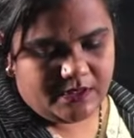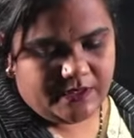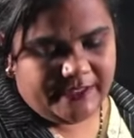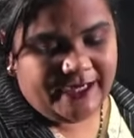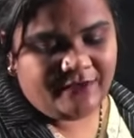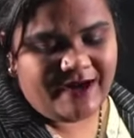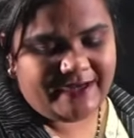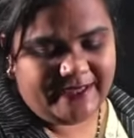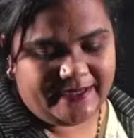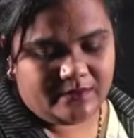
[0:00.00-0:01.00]

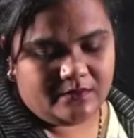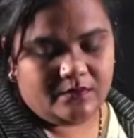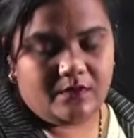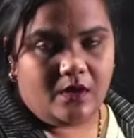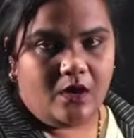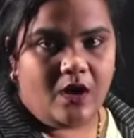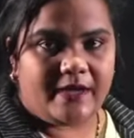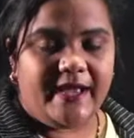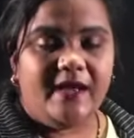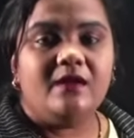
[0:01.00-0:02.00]
Inverter, okay,
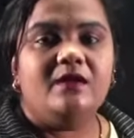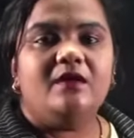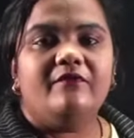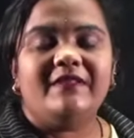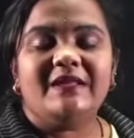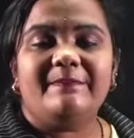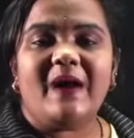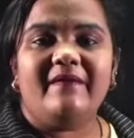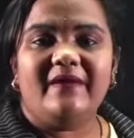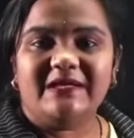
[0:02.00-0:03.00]
when the
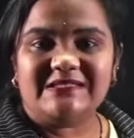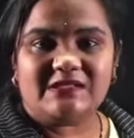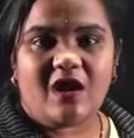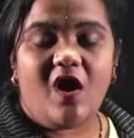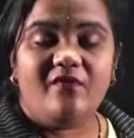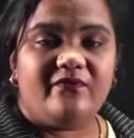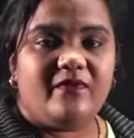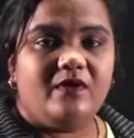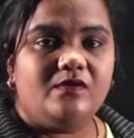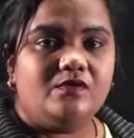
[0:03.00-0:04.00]
power is off,
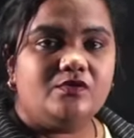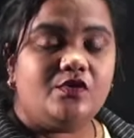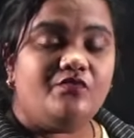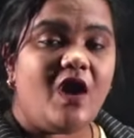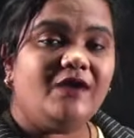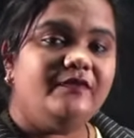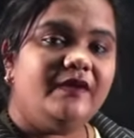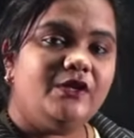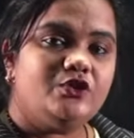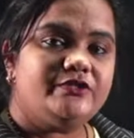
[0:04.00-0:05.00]
so what we
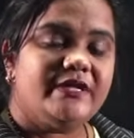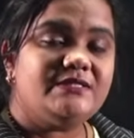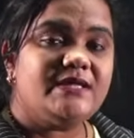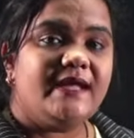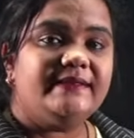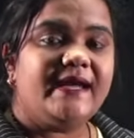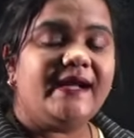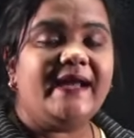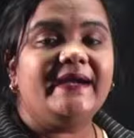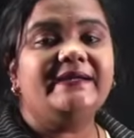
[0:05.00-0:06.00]
will do, students, the
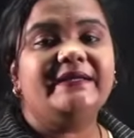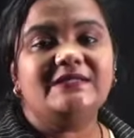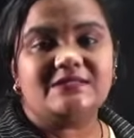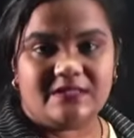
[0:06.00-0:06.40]
current is